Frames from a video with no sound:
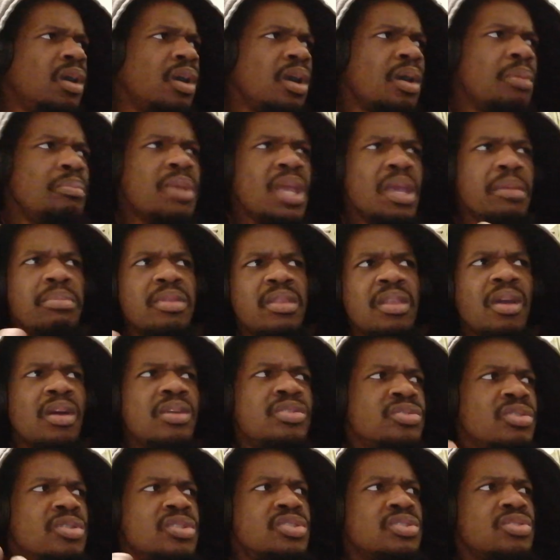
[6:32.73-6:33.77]
uh, maybe
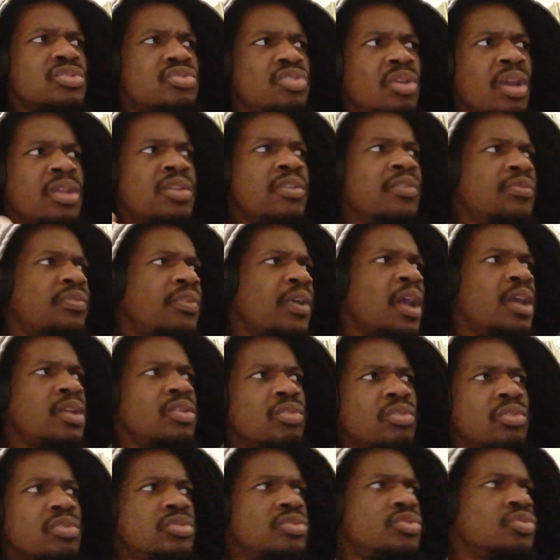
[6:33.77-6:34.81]
they're just trying to
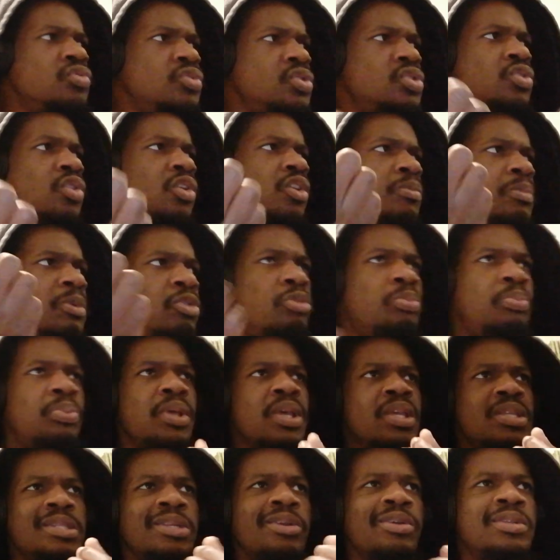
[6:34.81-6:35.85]
find out who's going to be
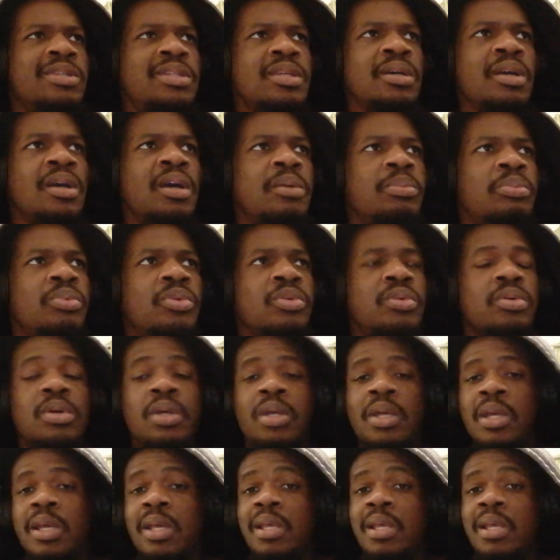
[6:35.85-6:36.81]
replacing like, bro.